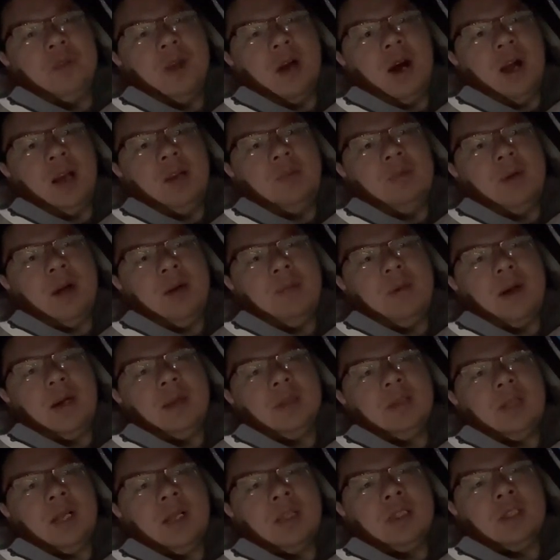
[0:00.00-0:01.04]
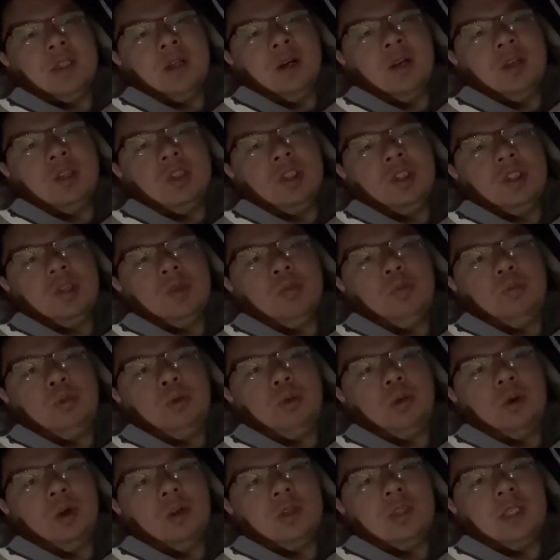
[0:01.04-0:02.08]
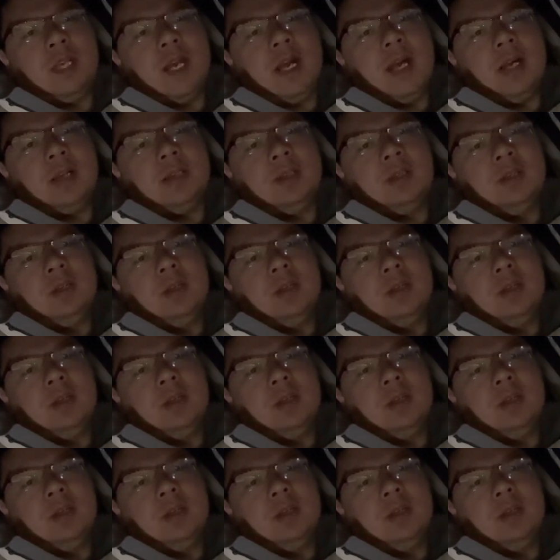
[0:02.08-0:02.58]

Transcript: Alibaba does not protect